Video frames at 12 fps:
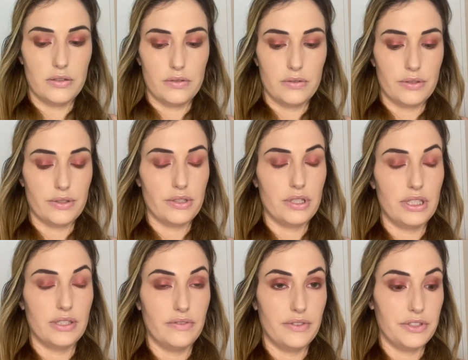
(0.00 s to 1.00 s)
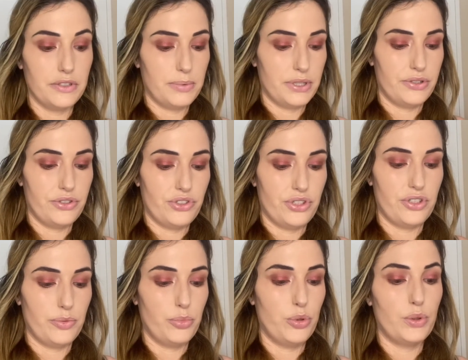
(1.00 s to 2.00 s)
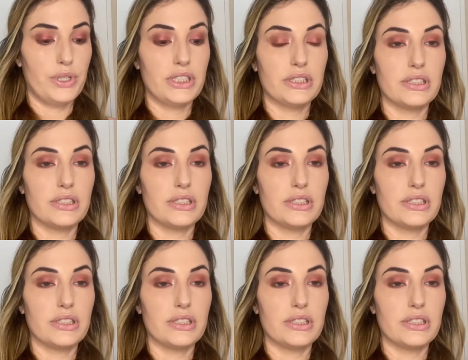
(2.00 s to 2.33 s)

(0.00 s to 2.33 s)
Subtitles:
Also love this because just the point